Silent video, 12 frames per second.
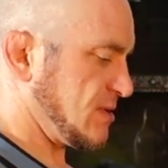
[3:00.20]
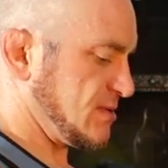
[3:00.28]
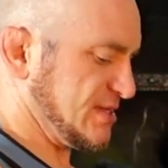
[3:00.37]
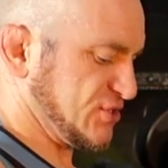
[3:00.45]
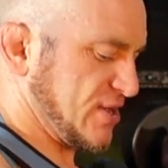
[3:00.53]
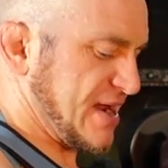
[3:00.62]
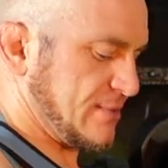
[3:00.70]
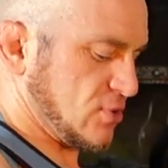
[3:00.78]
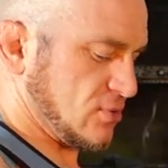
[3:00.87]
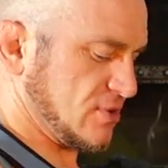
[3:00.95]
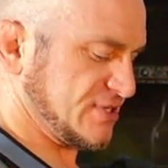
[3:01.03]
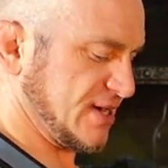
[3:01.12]
These are hammer
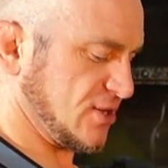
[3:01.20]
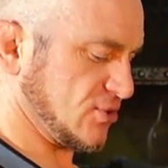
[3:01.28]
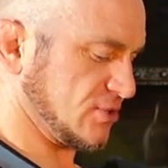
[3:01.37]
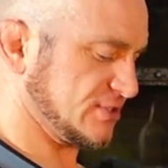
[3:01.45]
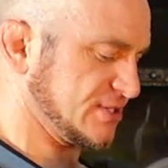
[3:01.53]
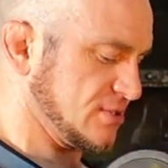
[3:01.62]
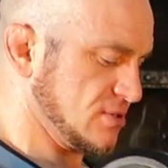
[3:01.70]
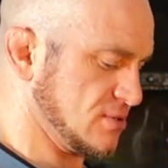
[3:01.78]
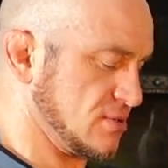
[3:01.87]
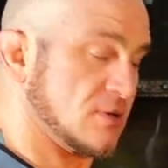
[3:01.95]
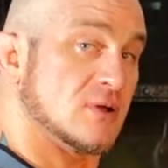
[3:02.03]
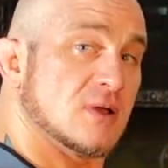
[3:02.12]
rotating curls.
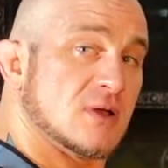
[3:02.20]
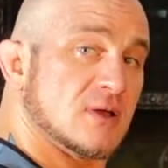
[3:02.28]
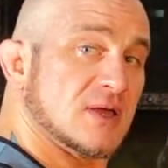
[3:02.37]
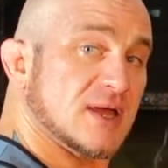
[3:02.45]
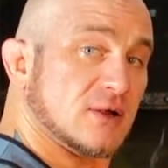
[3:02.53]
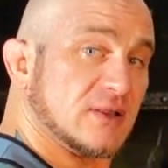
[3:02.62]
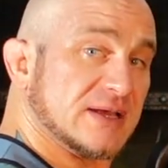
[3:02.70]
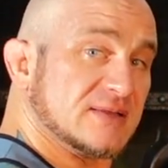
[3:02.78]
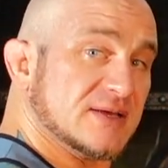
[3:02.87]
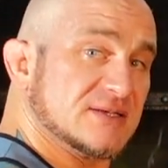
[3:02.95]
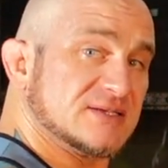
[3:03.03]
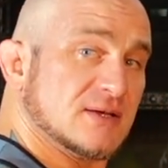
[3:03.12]
Here like
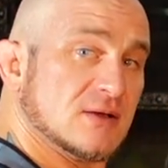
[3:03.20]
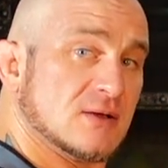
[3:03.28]
this,